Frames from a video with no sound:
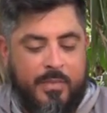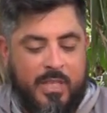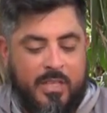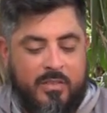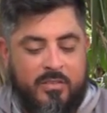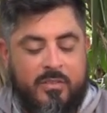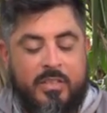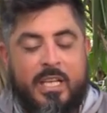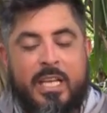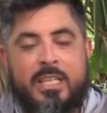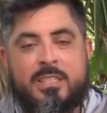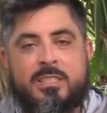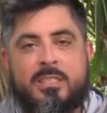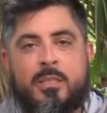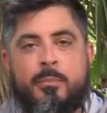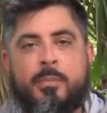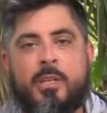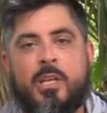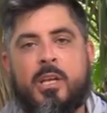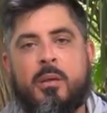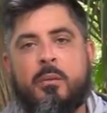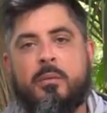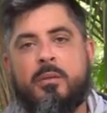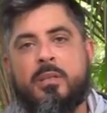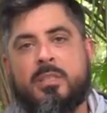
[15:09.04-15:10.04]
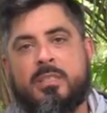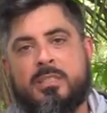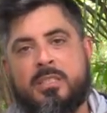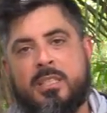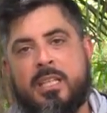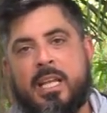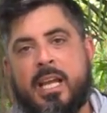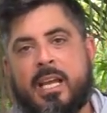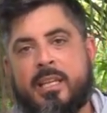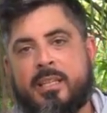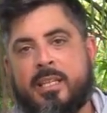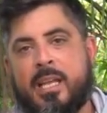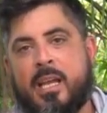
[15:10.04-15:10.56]
it's nice to be able to
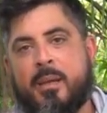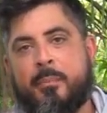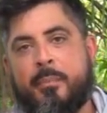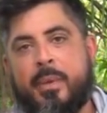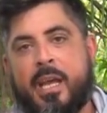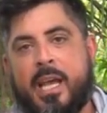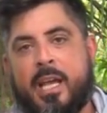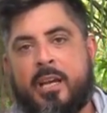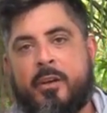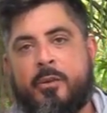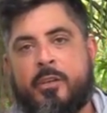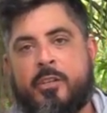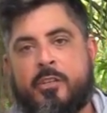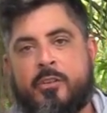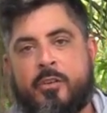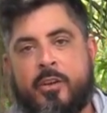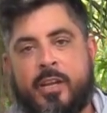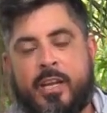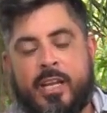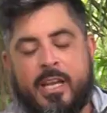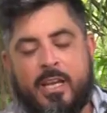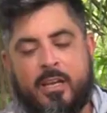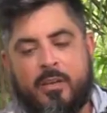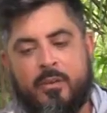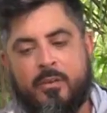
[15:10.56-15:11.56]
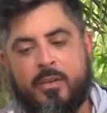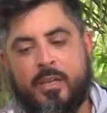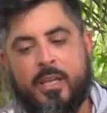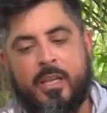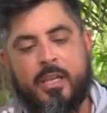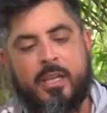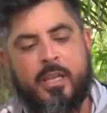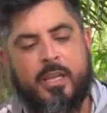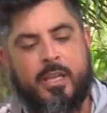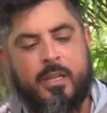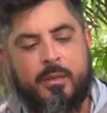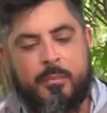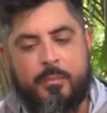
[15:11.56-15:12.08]
slide that battery tray out
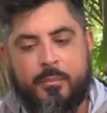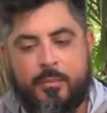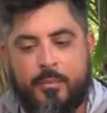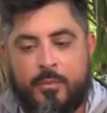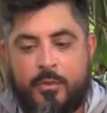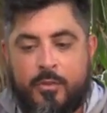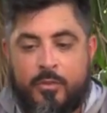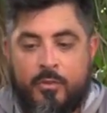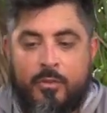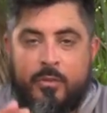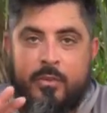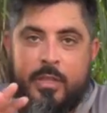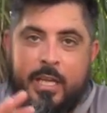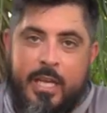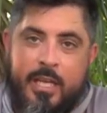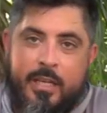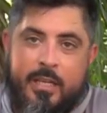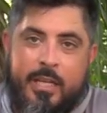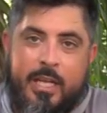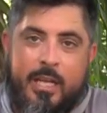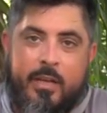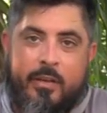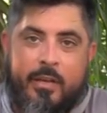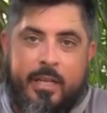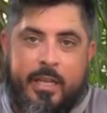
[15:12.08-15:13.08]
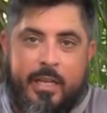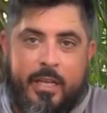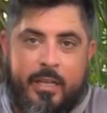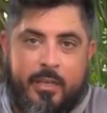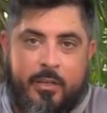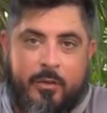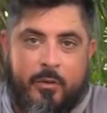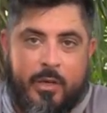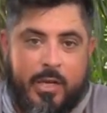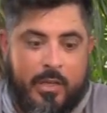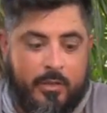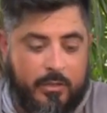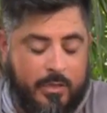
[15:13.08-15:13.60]
and do that down at
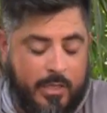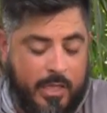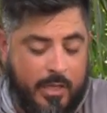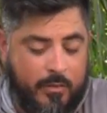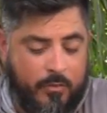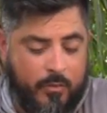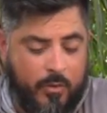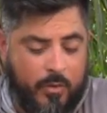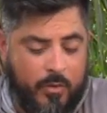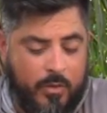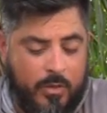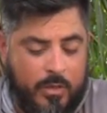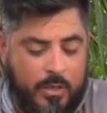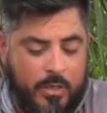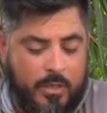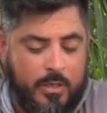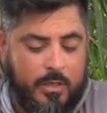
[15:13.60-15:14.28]
ground level.